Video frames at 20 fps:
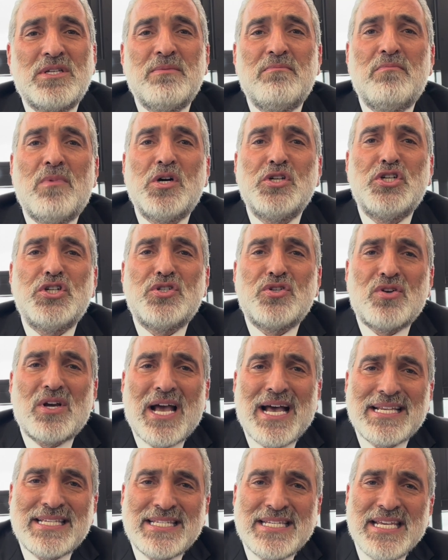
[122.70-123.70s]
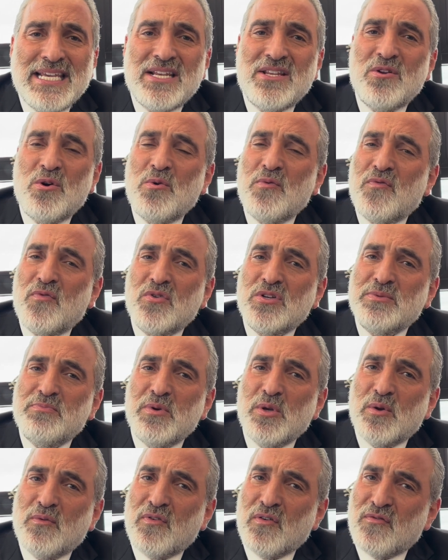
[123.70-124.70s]
Mozhitzer Hasid known for his
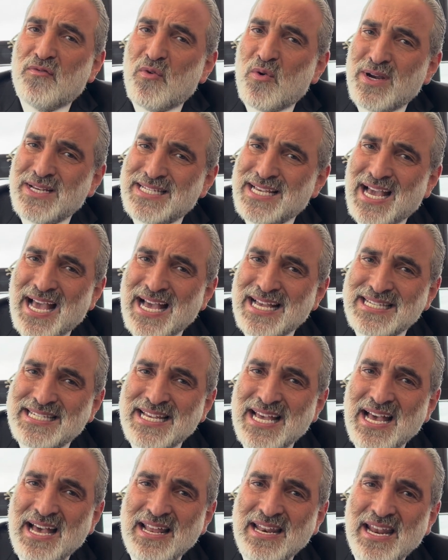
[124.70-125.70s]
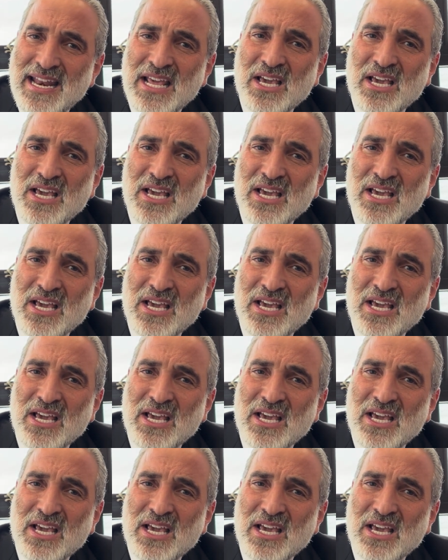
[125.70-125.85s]
beautiful voice, a Hazan and a